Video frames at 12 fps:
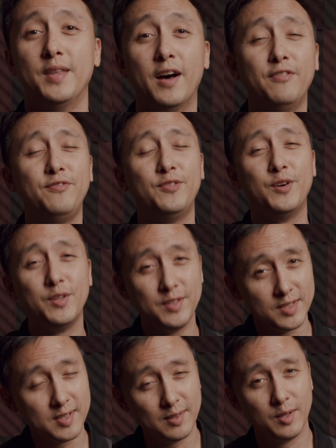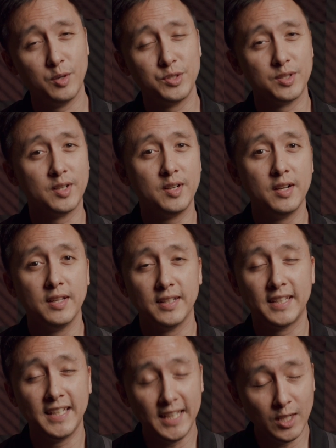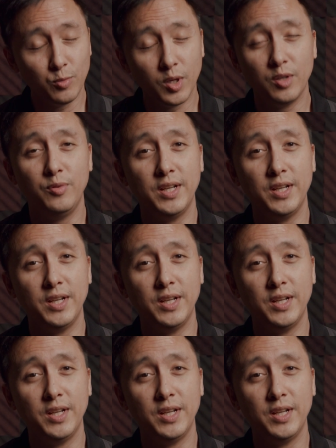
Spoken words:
Now, full disclosure, keyword